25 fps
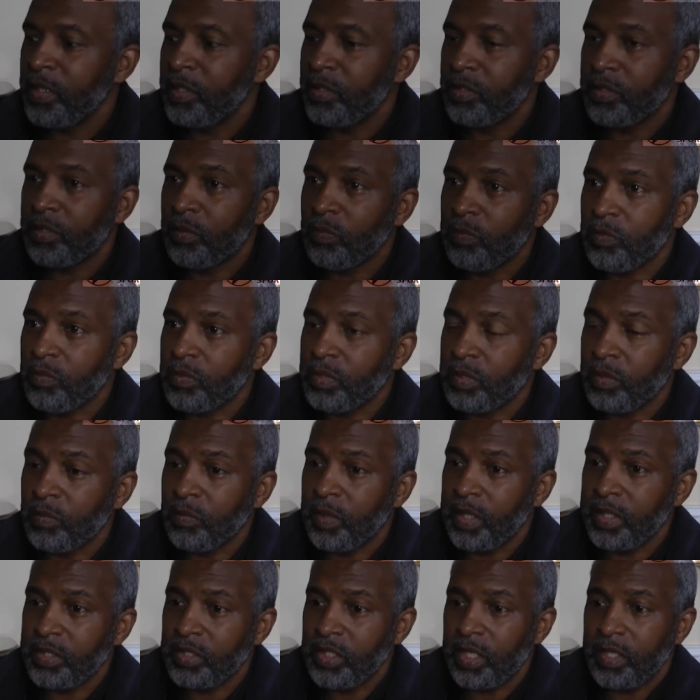So
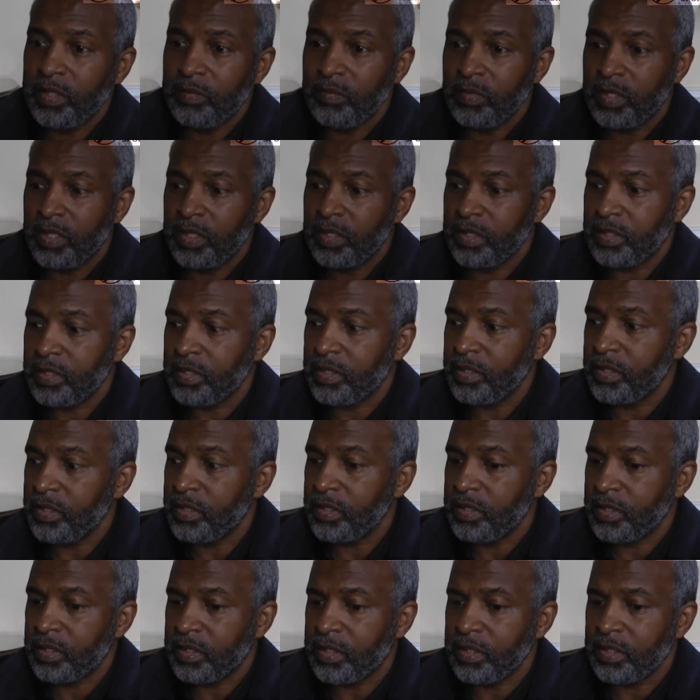where James is
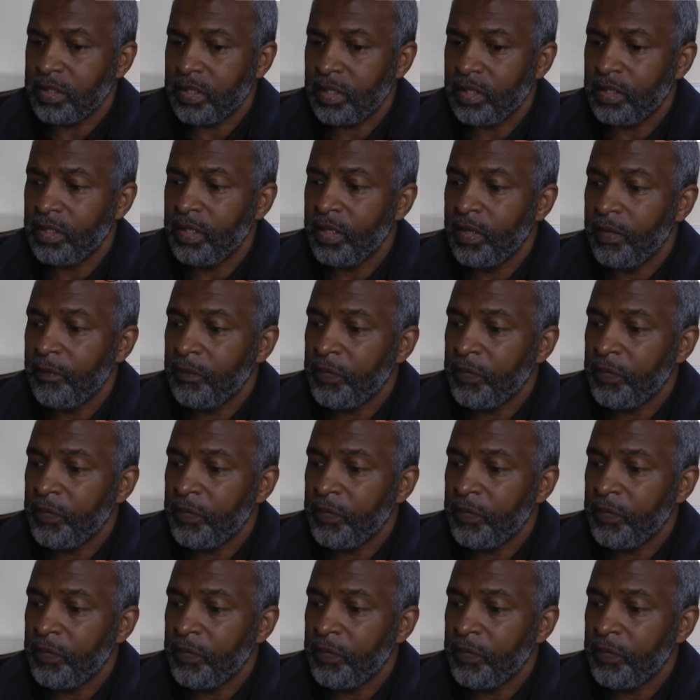concerned,